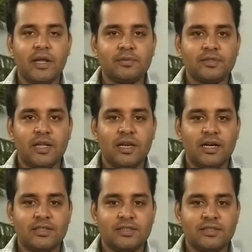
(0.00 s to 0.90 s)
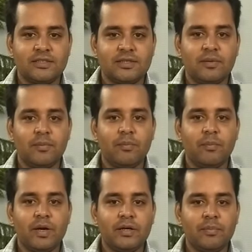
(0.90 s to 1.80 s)
the largest,
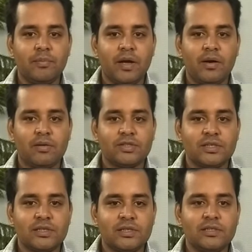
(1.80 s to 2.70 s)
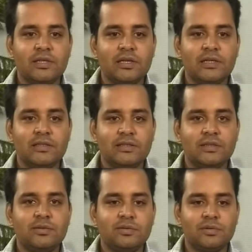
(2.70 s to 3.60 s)
but paradoxically the least
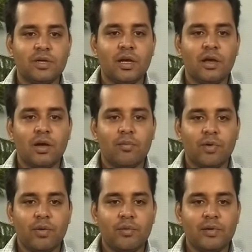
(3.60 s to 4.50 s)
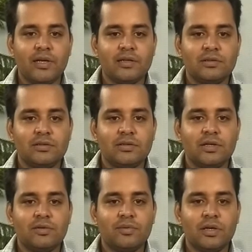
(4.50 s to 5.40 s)
used, probably as a
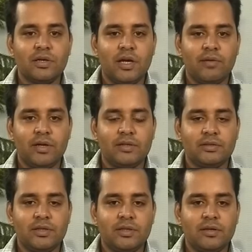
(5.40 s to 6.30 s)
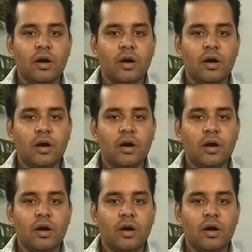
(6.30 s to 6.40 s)
result of their diversity.